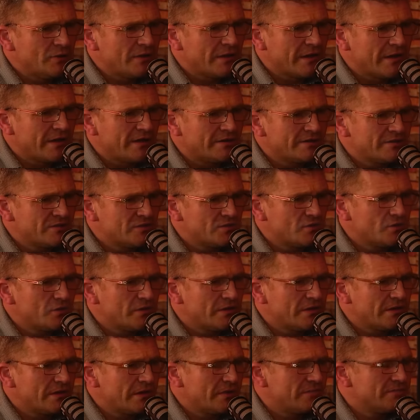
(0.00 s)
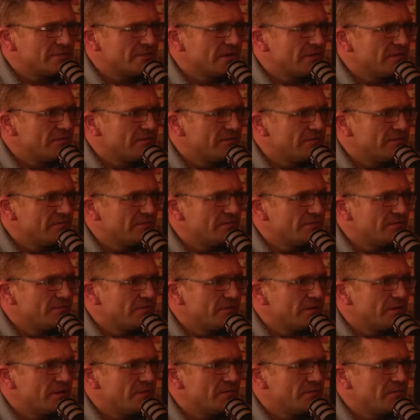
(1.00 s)
doing is soothing themselves
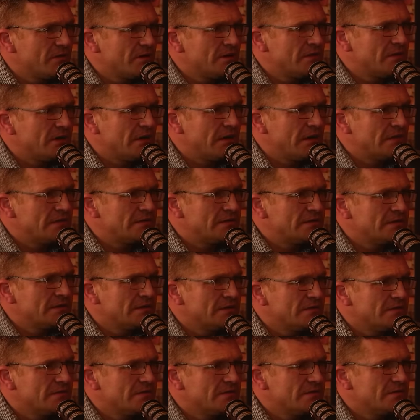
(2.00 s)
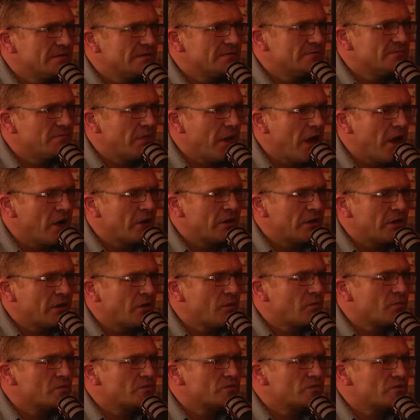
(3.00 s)
and, and, and
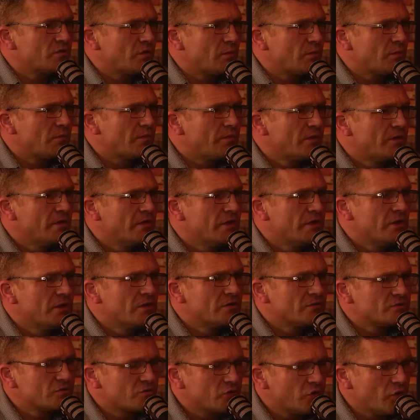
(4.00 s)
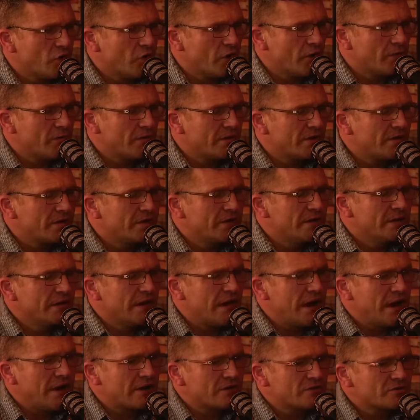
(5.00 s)
blocking out some trauma
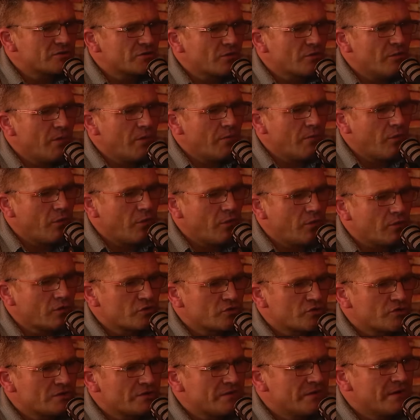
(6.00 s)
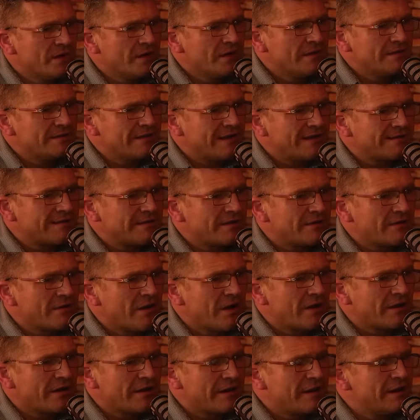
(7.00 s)
or some emotion that they're
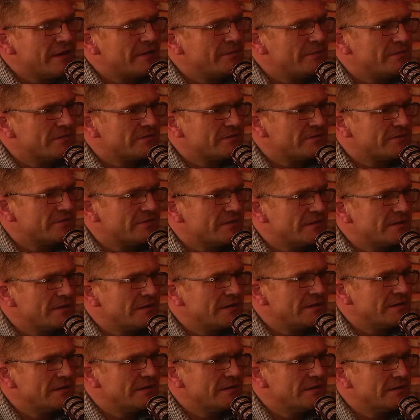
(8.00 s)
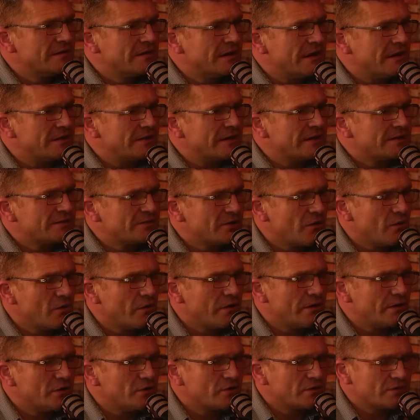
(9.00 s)
not able to feel. And that's yeah. how
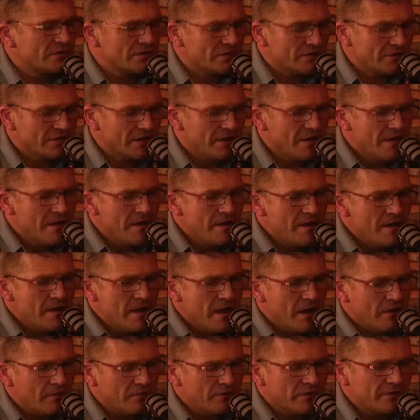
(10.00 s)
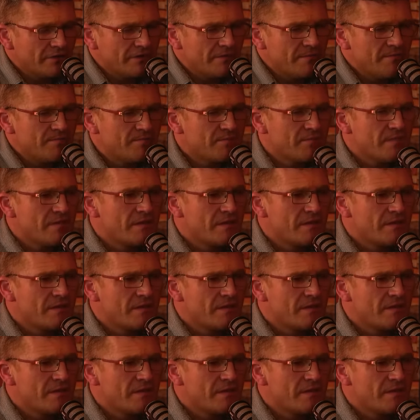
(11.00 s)
I look at it, right?